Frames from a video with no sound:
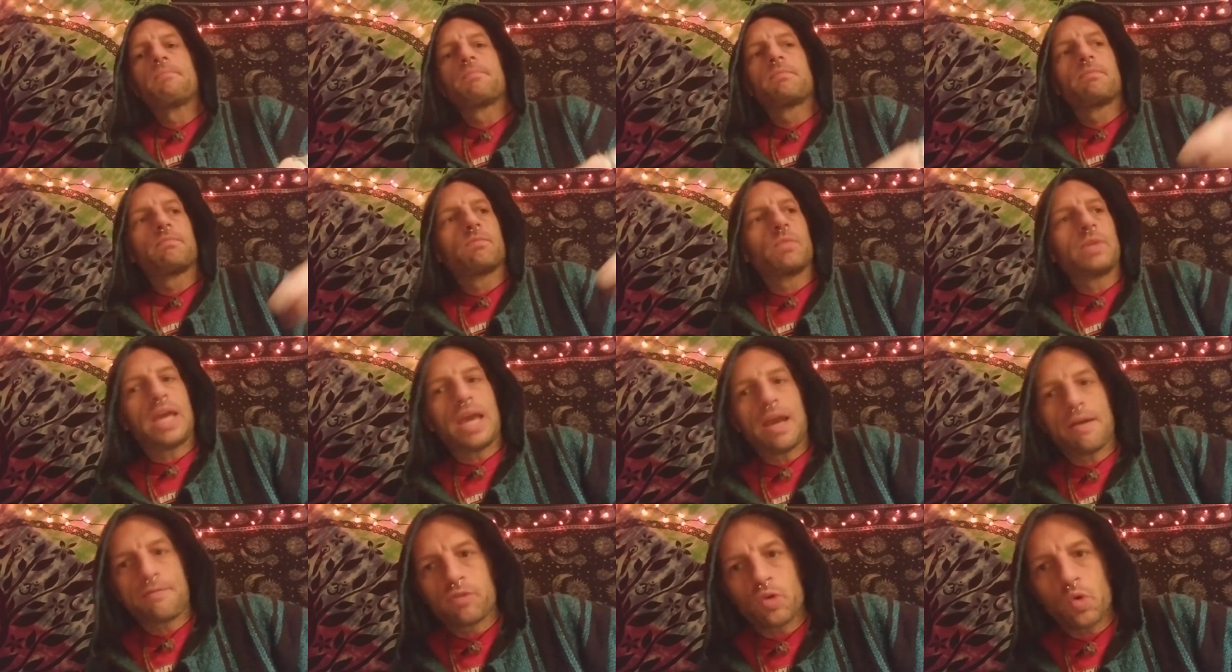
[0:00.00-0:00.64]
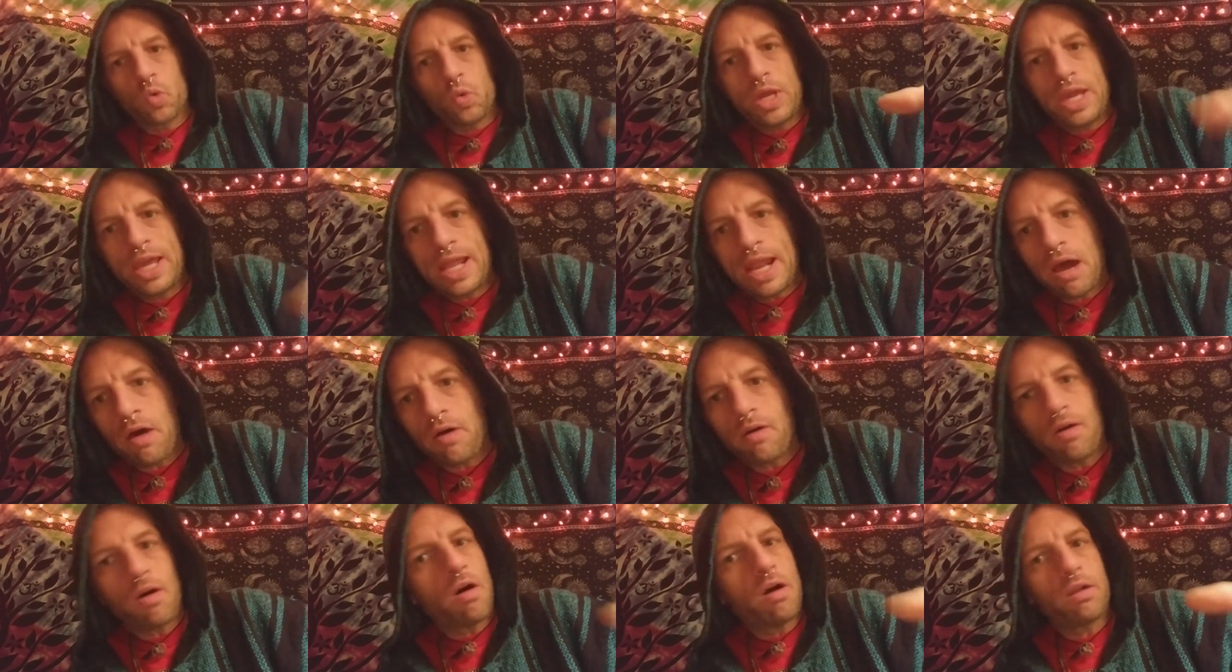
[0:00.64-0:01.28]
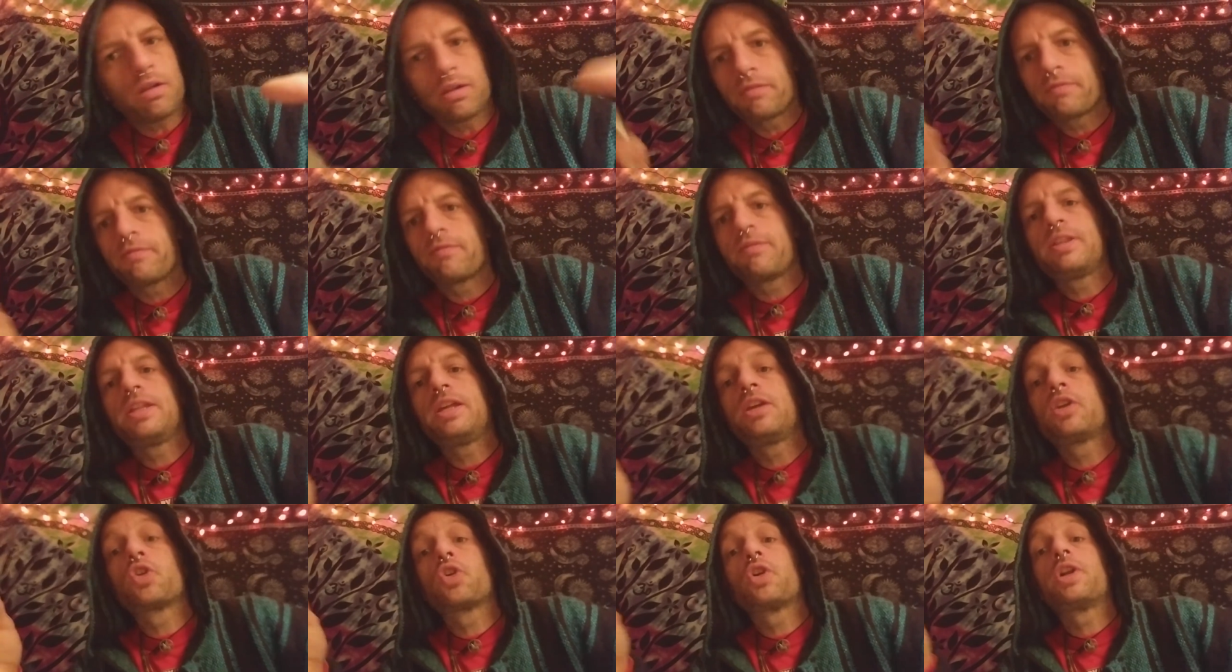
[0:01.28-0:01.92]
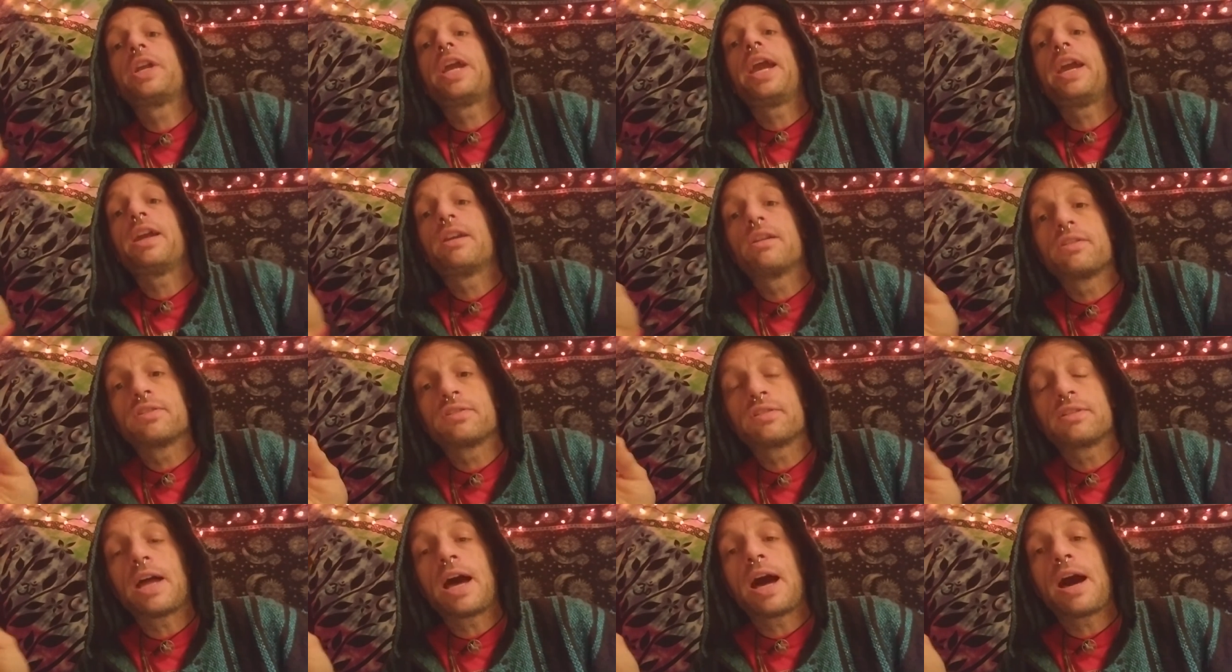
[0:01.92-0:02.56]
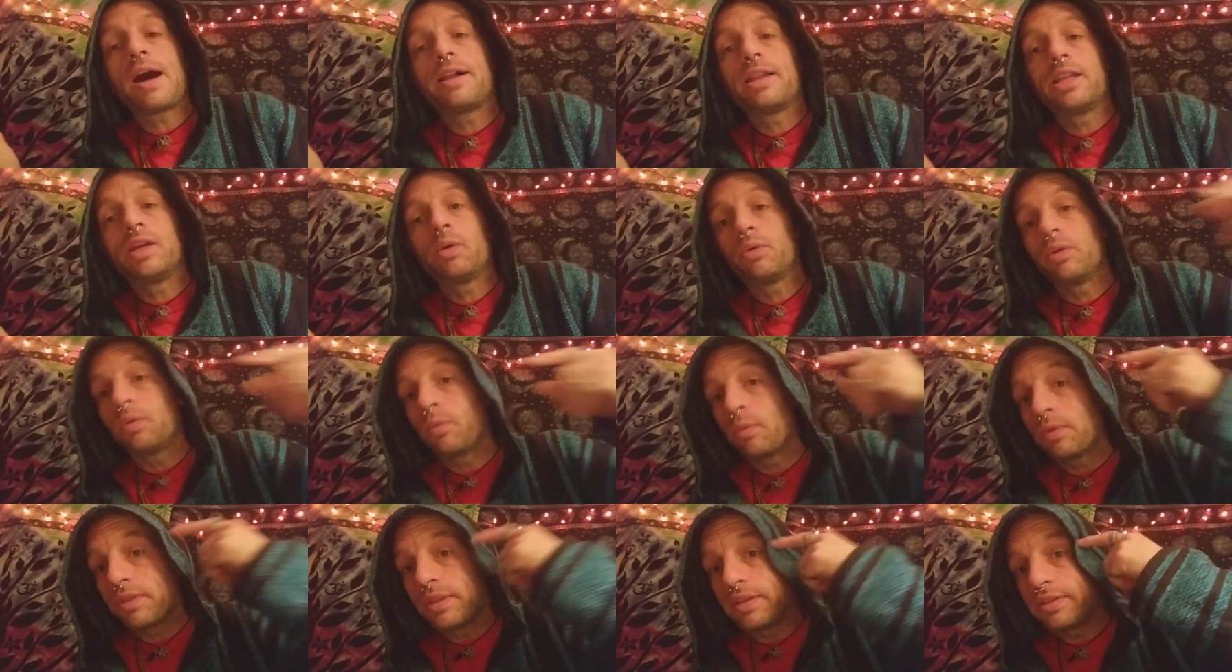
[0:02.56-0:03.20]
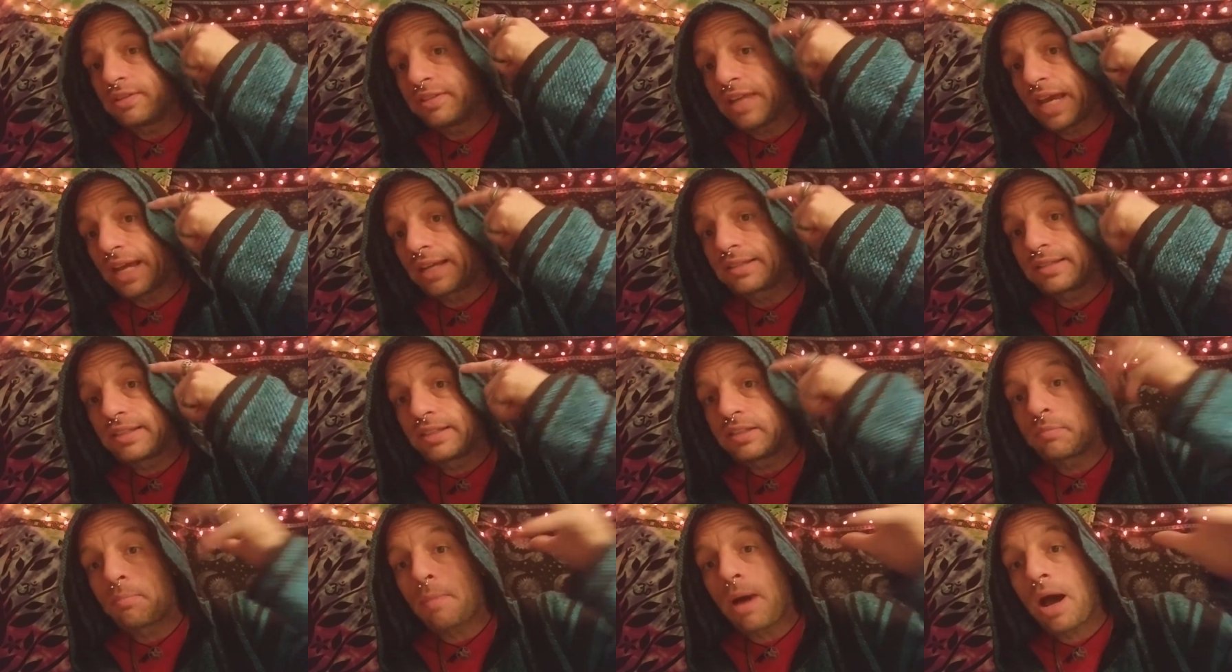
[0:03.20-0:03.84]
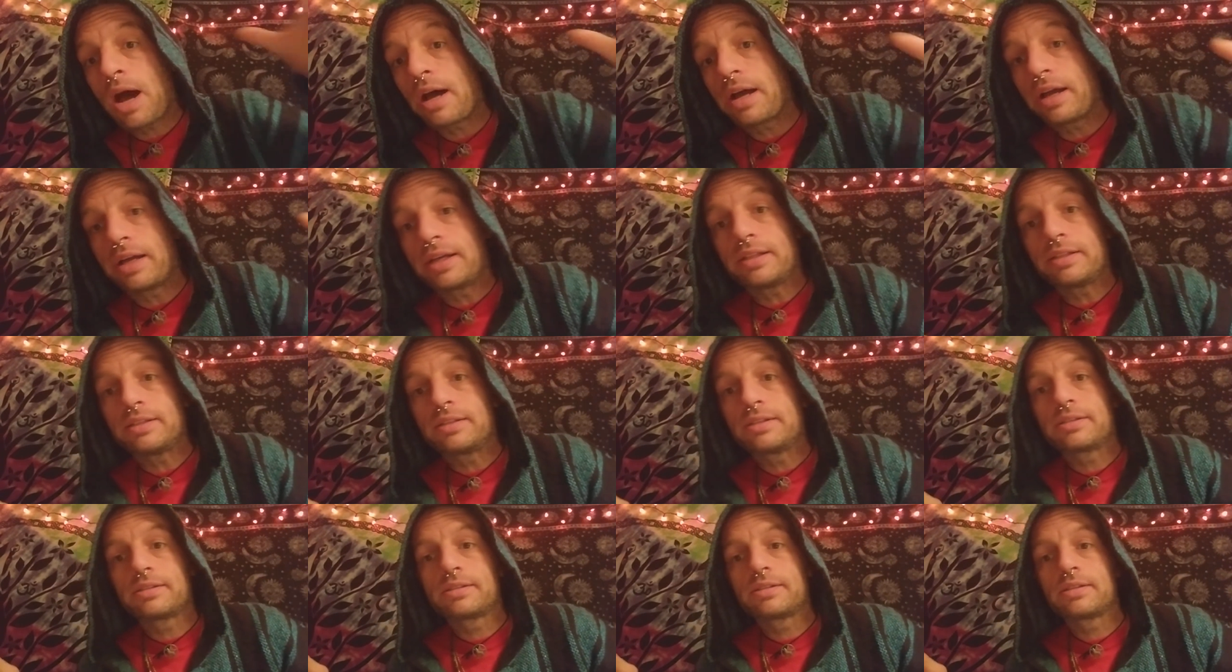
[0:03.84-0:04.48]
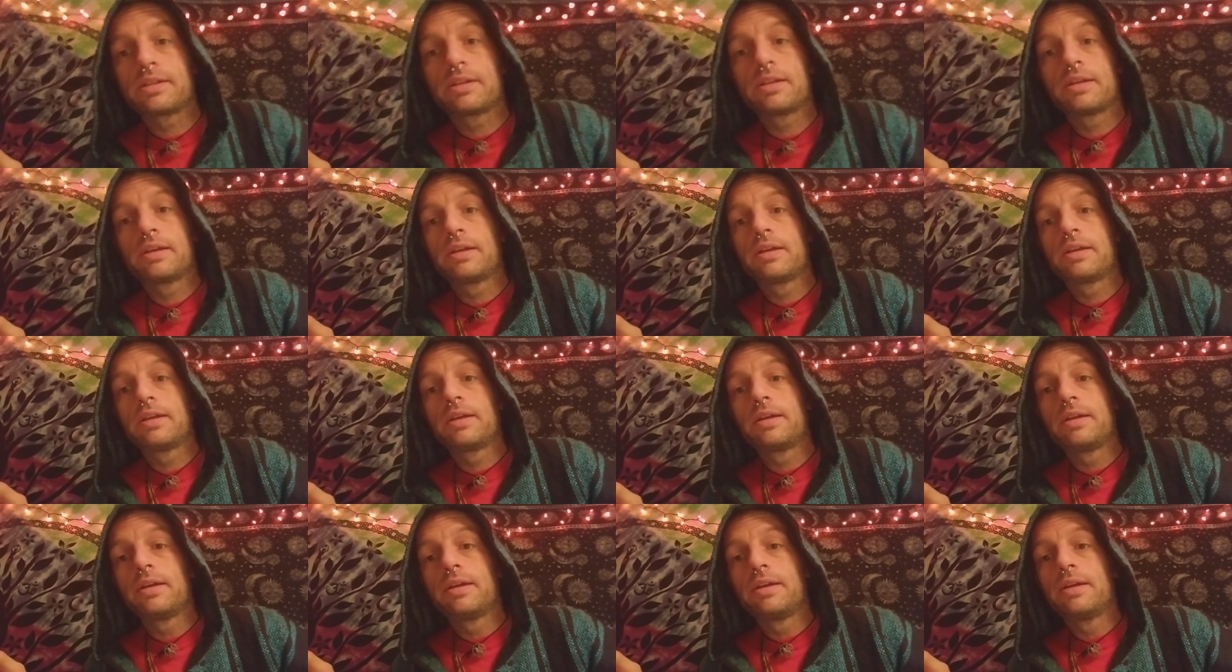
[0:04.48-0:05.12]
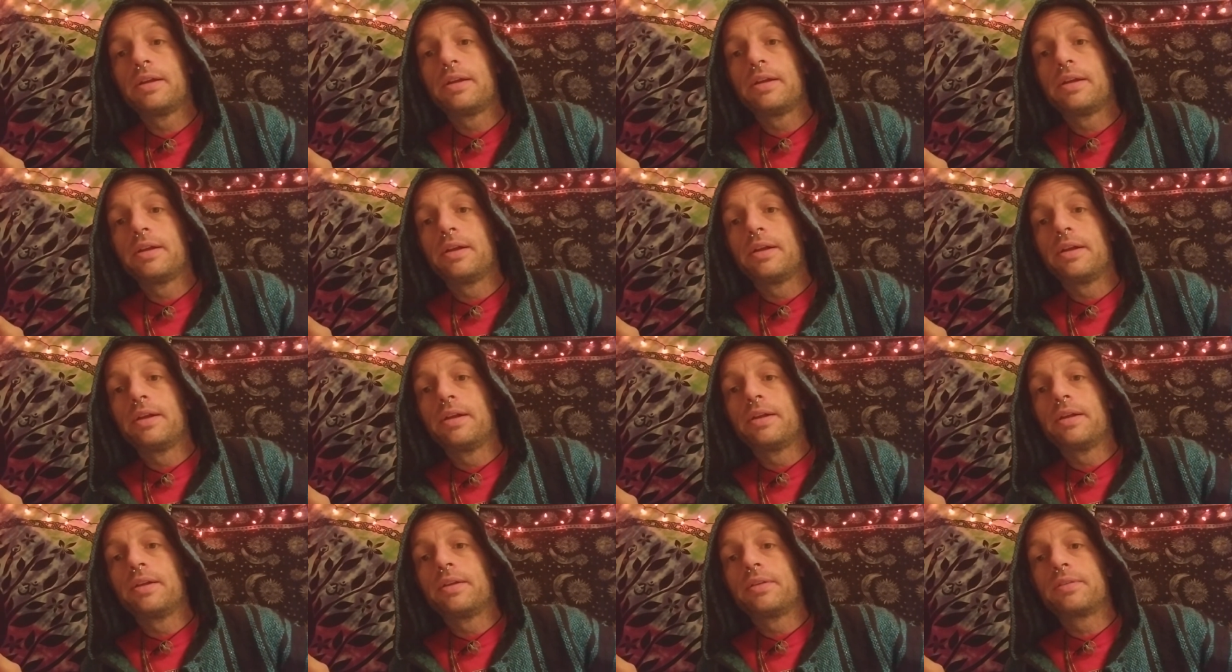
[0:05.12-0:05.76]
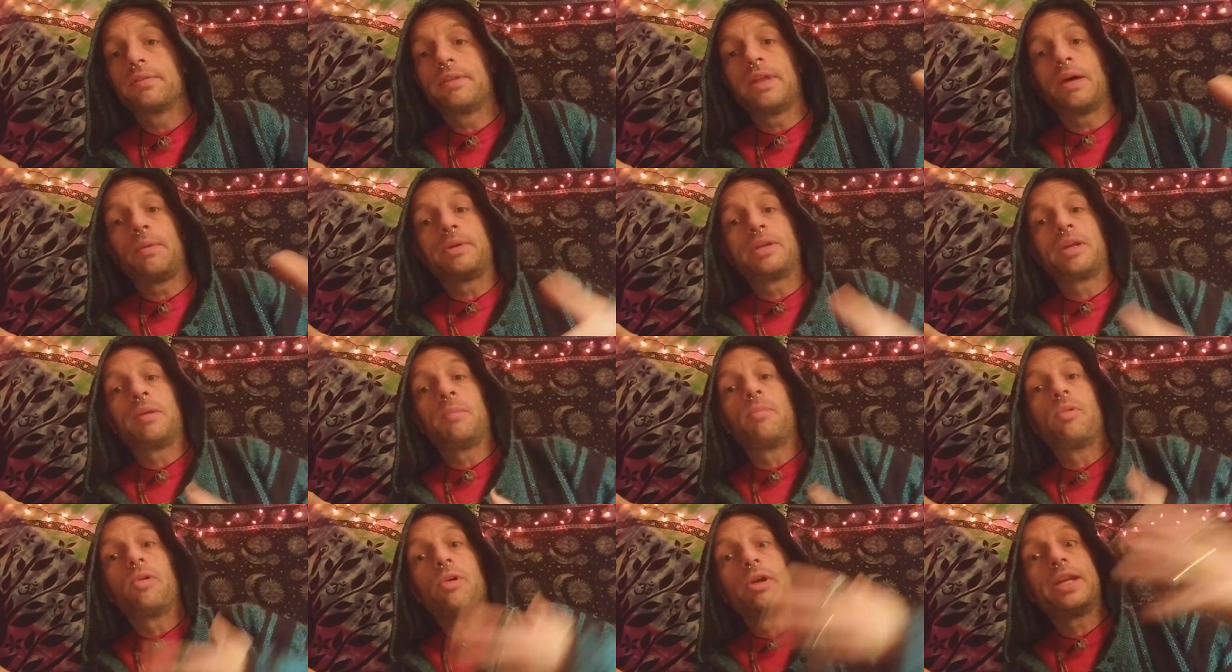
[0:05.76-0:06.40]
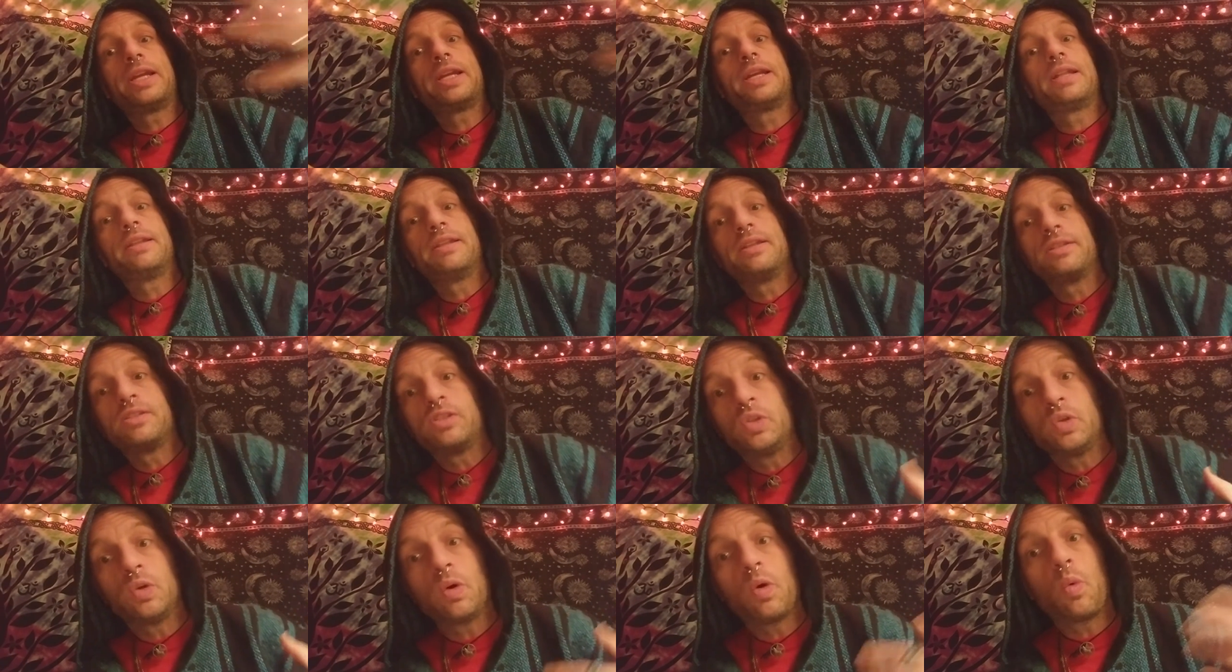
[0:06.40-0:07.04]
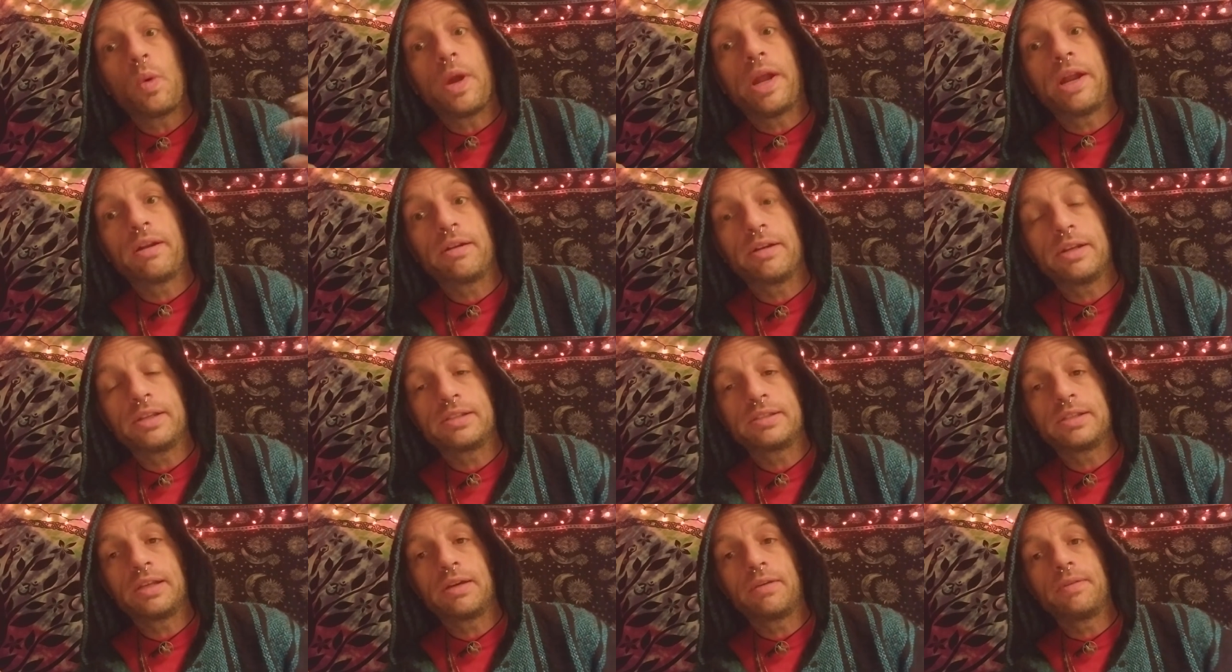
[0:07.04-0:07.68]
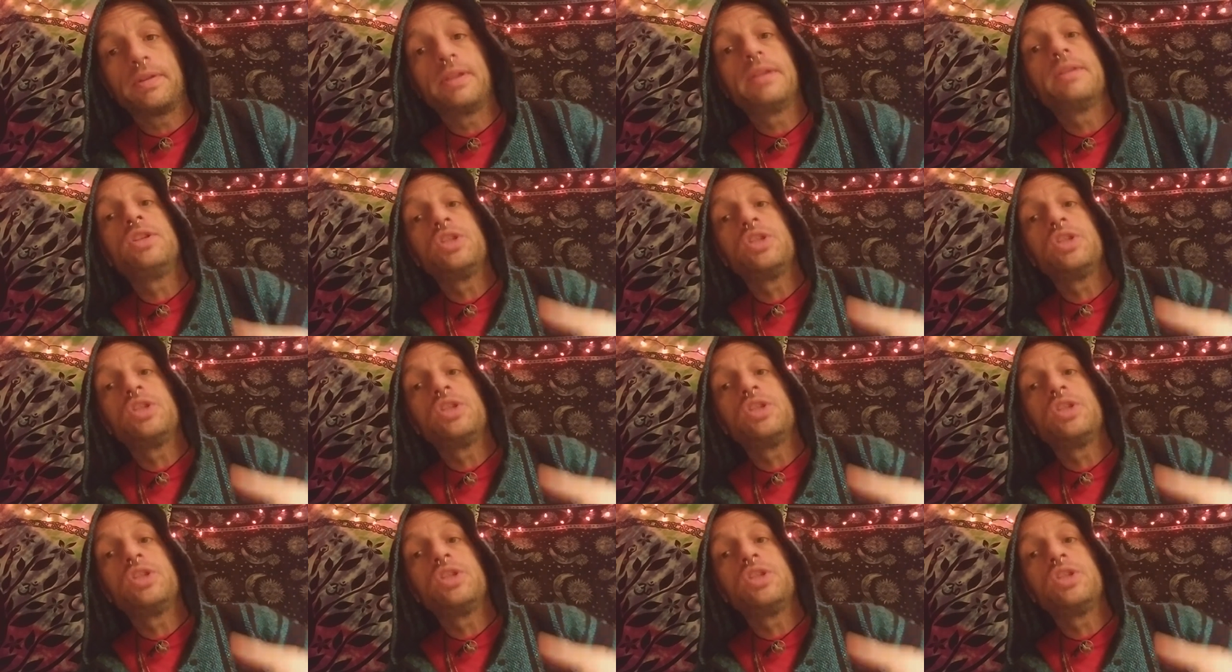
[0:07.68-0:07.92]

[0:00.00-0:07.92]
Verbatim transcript: We have to weed out all of the creators in Hollywood with the sexist minds so that we can bring this new awareness out.